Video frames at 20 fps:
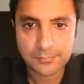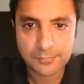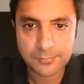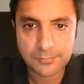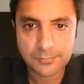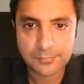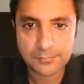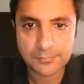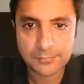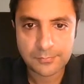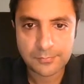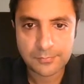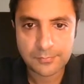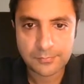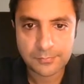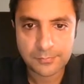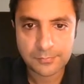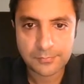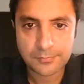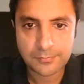
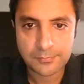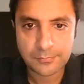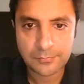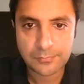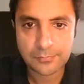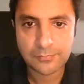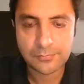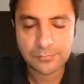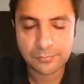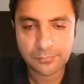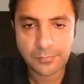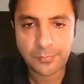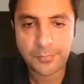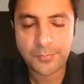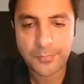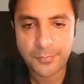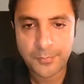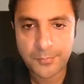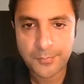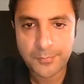
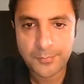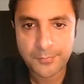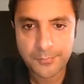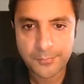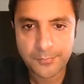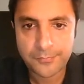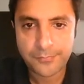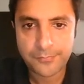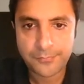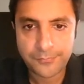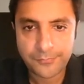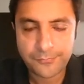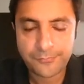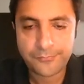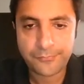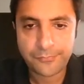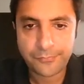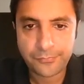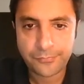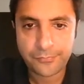
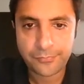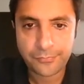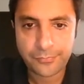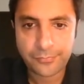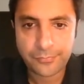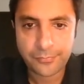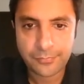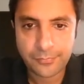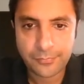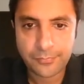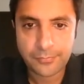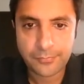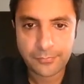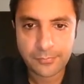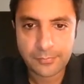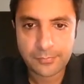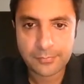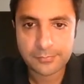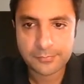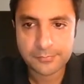
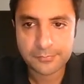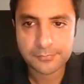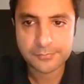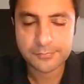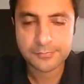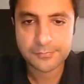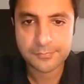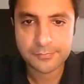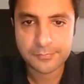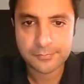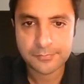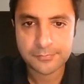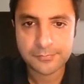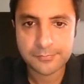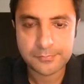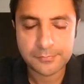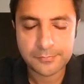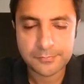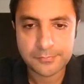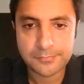
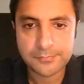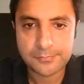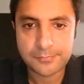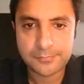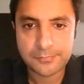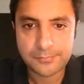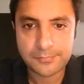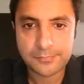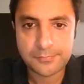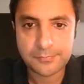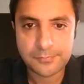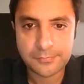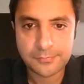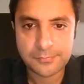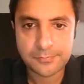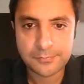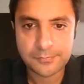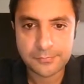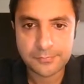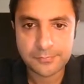
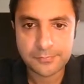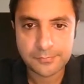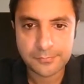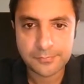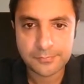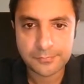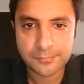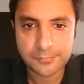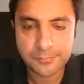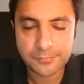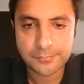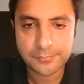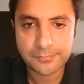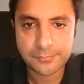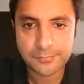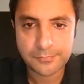No words are spoken by the person on screen.